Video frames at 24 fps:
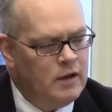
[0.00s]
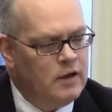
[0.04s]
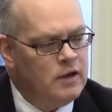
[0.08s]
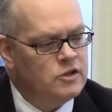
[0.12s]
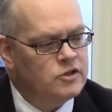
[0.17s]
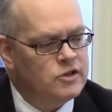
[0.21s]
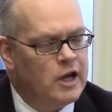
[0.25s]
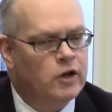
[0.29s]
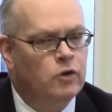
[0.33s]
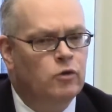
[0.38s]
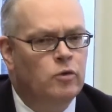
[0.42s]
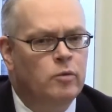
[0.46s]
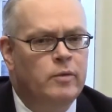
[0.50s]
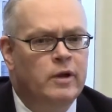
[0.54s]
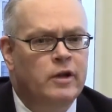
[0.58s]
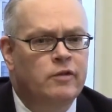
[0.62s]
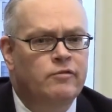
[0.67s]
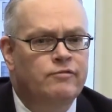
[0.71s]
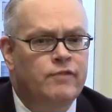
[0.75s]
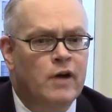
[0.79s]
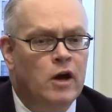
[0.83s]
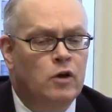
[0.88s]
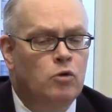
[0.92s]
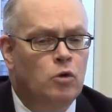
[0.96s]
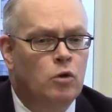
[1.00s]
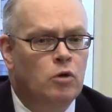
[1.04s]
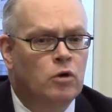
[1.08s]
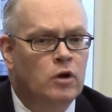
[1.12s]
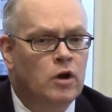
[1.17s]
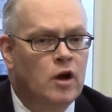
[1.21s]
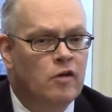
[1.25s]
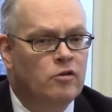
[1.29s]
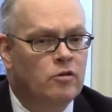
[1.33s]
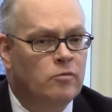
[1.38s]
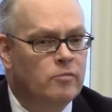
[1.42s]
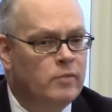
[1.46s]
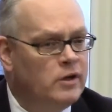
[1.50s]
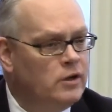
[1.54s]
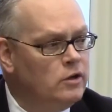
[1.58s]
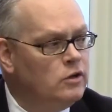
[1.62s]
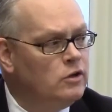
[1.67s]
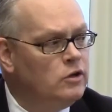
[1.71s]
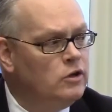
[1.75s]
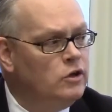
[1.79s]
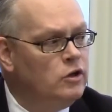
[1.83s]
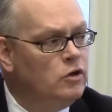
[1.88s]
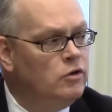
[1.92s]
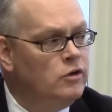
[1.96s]
Second would be federal government
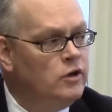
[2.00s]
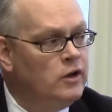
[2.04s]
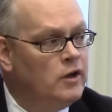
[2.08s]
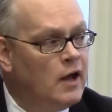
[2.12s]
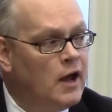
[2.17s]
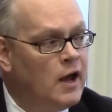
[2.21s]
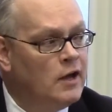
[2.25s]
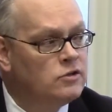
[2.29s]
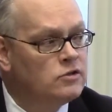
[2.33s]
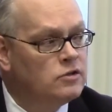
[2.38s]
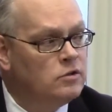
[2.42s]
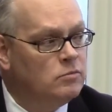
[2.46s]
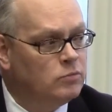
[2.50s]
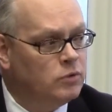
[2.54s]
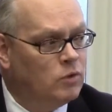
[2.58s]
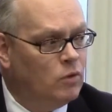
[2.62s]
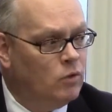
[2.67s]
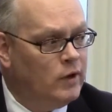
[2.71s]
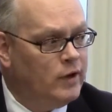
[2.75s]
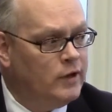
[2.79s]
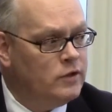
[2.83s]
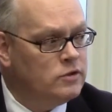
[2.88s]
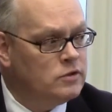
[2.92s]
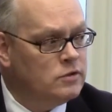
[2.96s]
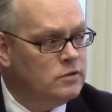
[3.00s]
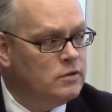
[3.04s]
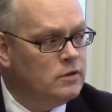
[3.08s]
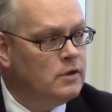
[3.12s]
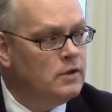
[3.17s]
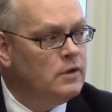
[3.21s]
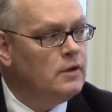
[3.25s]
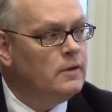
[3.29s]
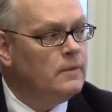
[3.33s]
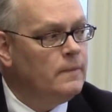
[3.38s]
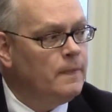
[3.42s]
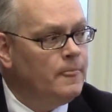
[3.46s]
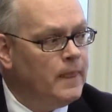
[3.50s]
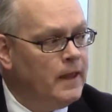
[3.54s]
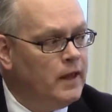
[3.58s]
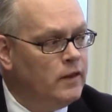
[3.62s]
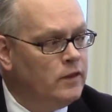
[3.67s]
unionized employees. Mm-hmm.